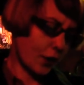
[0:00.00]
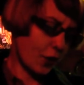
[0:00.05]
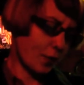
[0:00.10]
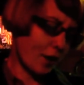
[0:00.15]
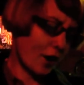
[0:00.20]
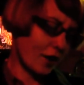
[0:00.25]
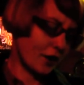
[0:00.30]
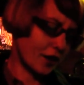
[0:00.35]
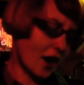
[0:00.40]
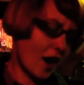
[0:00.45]
for
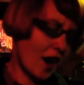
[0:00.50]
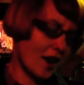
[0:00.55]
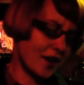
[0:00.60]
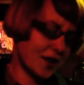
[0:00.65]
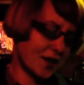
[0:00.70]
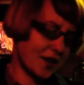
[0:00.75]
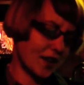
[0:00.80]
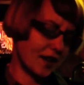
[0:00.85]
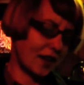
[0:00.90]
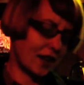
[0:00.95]
their part,
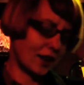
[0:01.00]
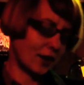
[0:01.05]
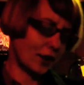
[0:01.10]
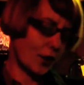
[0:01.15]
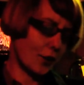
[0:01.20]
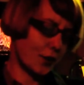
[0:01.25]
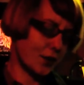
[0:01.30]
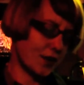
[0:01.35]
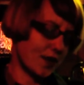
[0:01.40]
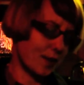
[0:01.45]
constantly
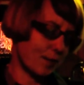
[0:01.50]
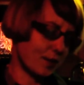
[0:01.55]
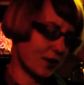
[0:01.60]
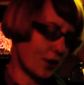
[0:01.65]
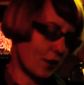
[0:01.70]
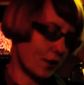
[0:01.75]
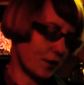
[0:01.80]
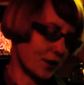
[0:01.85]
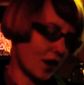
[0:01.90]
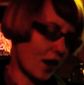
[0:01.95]
closed
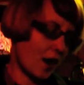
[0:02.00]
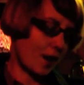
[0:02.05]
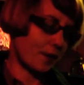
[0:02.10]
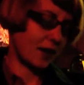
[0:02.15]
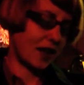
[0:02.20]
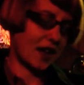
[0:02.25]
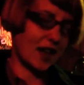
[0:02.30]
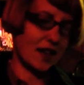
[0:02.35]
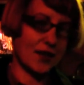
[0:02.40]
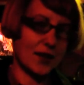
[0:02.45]
themselves
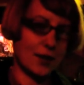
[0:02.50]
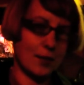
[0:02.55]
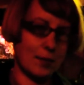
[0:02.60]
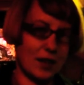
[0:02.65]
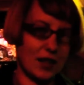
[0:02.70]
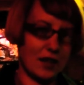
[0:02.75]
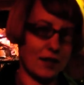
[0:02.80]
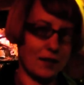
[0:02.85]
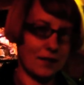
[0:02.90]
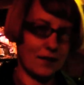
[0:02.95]
off against
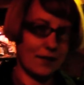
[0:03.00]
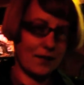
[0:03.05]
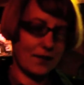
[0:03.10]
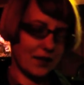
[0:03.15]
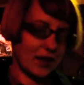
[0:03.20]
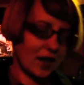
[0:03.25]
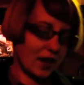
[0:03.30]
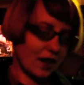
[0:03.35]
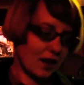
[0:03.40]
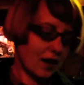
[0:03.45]
me.
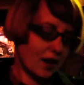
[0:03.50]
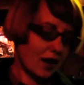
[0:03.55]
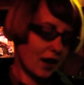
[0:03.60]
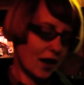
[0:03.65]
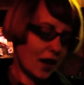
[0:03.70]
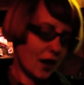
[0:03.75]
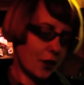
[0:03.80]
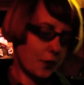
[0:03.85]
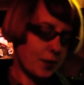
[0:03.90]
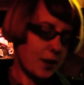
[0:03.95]

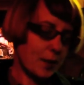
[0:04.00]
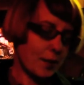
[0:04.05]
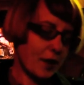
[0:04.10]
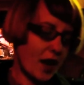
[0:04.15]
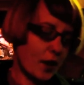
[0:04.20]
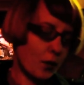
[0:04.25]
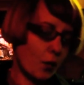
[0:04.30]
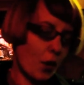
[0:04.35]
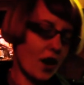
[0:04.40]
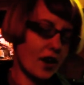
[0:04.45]
If
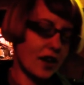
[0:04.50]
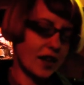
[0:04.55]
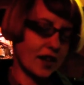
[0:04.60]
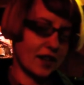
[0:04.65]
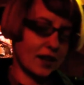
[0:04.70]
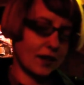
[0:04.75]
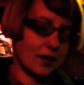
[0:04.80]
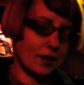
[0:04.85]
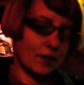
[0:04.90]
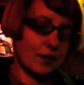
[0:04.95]
people had
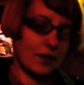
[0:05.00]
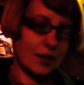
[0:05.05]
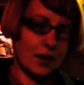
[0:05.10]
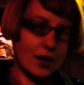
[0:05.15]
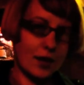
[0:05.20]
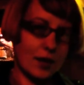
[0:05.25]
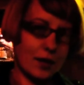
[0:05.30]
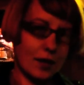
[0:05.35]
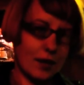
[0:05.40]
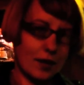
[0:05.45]
wanted it,
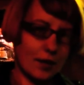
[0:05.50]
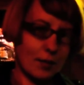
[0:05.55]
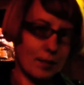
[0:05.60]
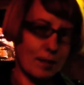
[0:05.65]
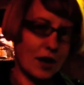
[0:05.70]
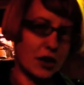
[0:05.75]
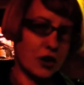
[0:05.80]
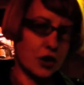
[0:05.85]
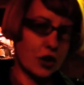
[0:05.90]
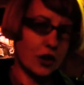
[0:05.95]

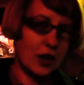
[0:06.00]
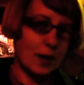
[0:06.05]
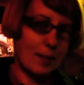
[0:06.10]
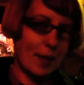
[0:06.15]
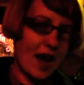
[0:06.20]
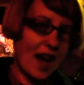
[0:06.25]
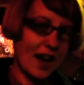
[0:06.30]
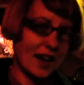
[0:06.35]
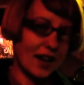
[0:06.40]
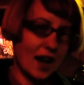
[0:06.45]
my
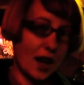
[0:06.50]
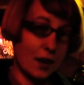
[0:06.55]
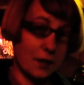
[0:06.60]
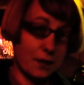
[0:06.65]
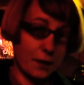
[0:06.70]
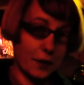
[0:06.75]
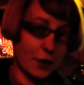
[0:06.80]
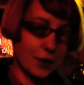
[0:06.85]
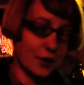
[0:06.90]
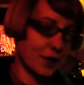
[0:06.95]
journey back at